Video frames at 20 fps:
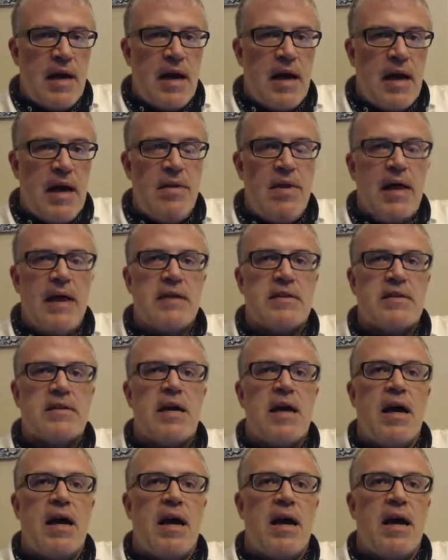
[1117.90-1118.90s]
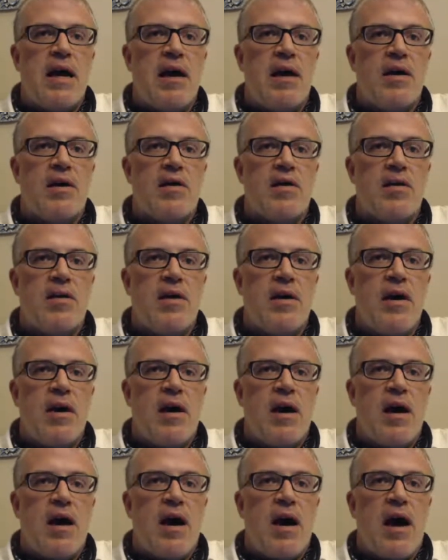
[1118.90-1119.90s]
and they say,
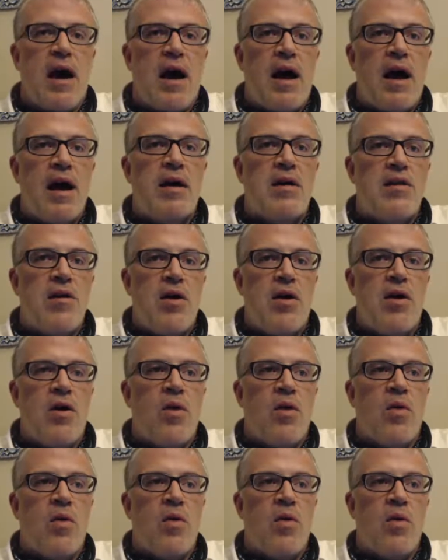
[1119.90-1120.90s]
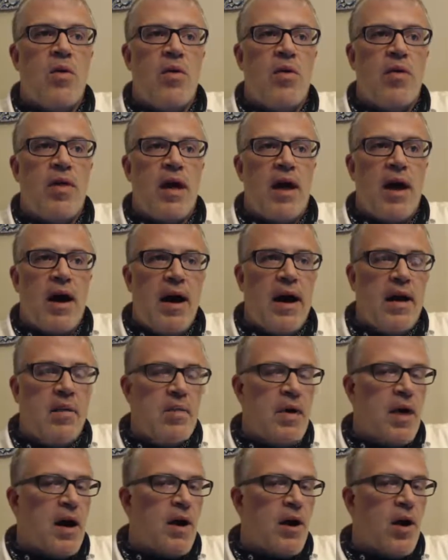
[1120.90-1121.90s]
I know that I
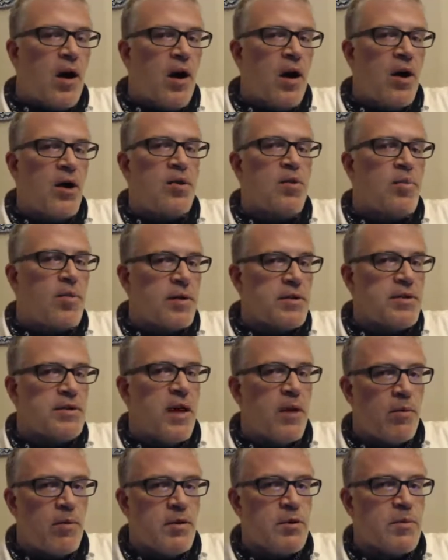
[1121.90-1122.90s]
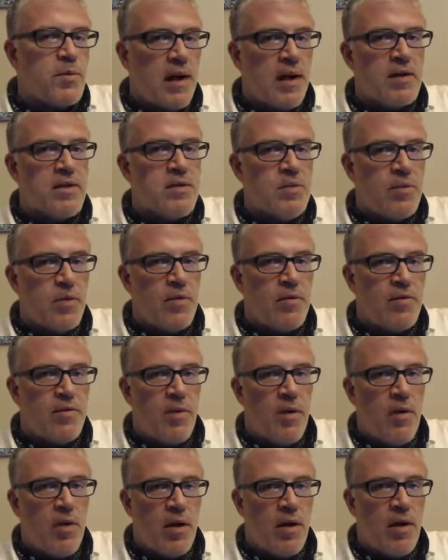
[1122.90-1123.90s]
am not 100% responsible
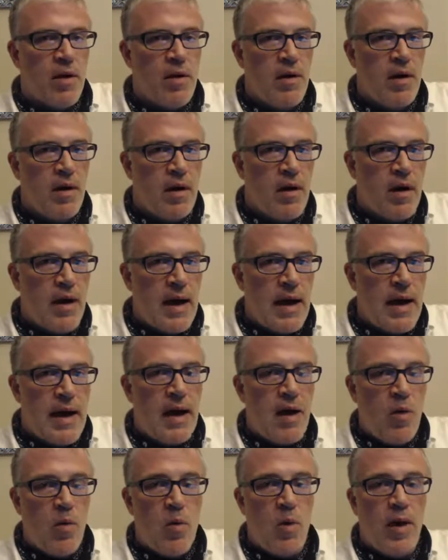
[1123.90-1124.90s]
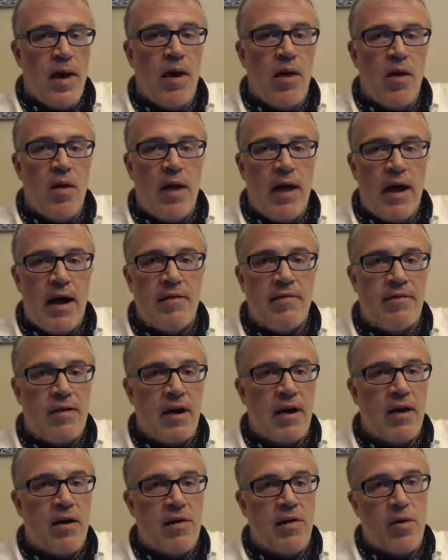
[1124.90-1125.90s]
for how well I
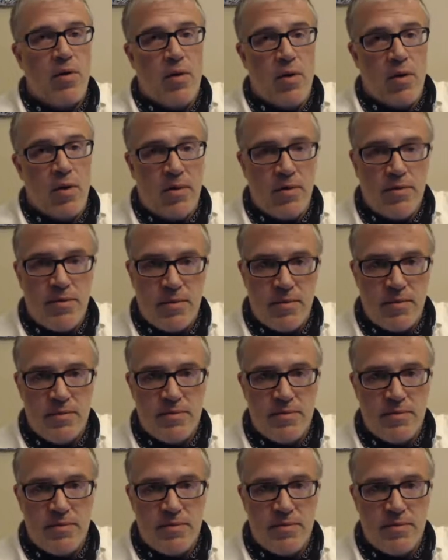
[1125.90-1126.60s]
fare in the world.